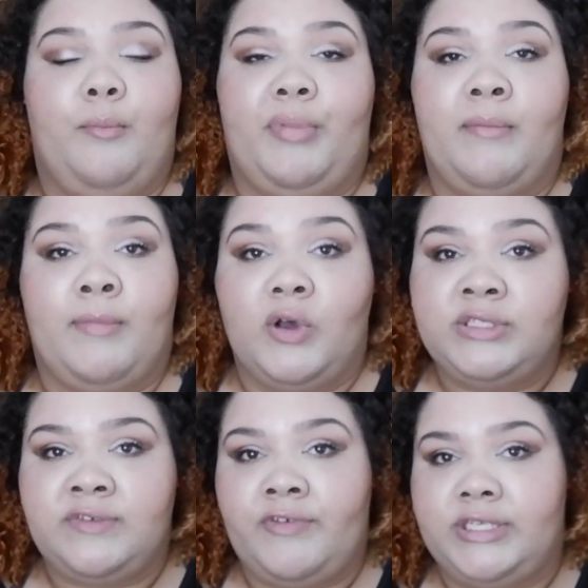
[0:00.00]
but
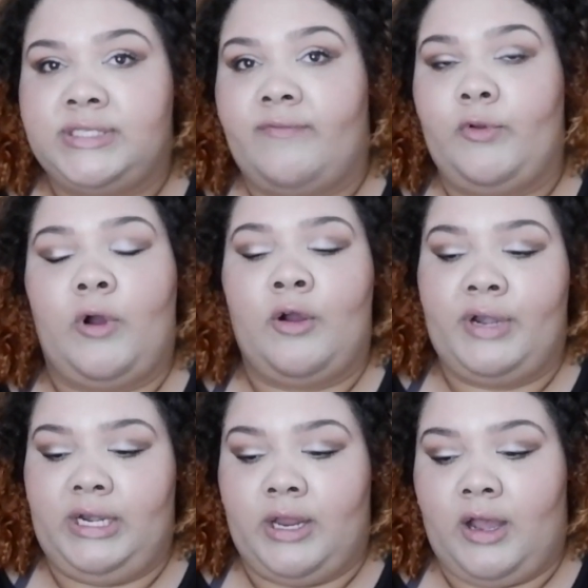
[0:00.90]
most of it is stuff you
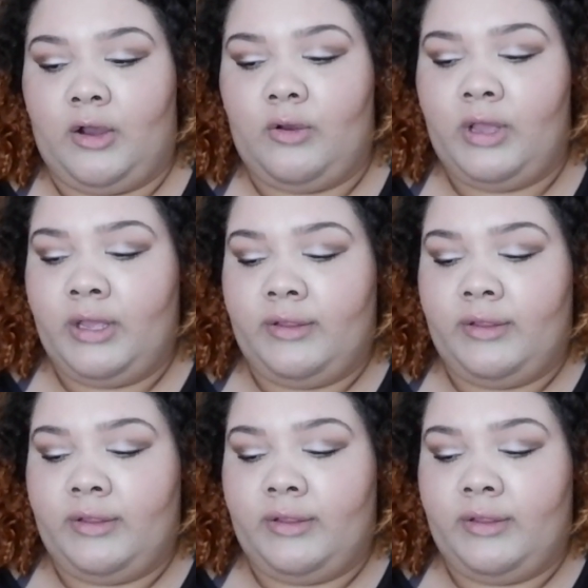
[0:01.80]
already know.